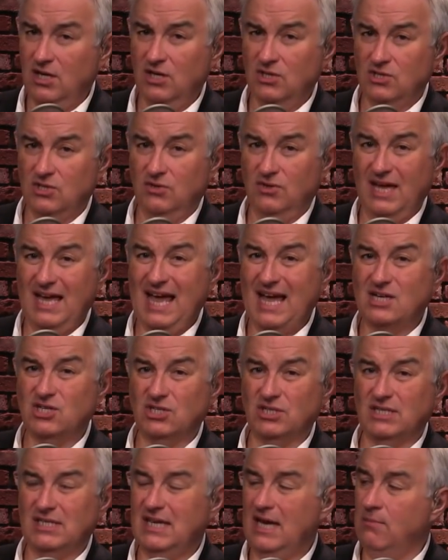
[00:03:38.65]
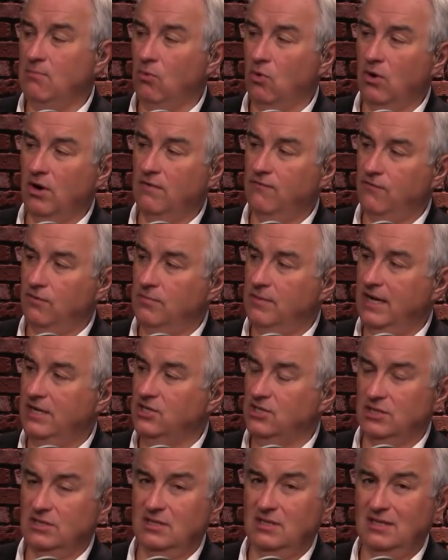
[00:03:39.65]
So they actually get more
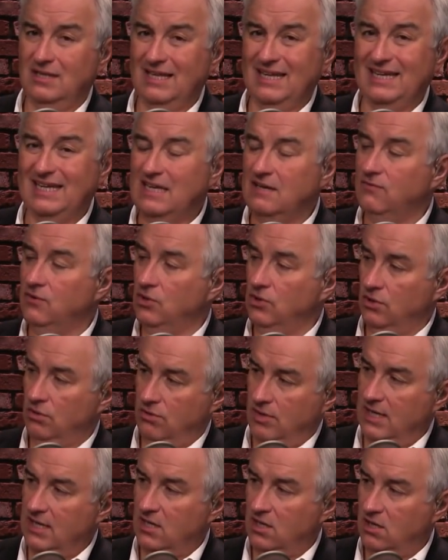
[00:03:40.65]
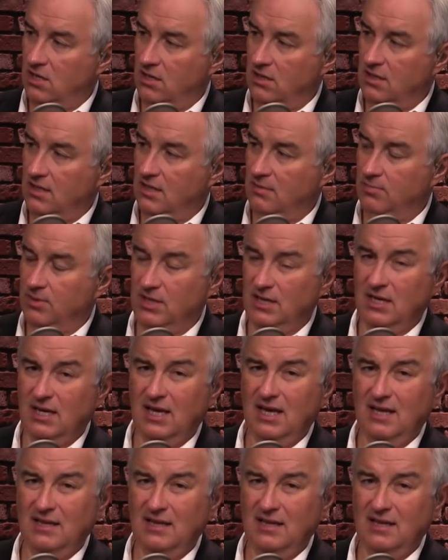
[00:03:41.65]
information than even your credit card company.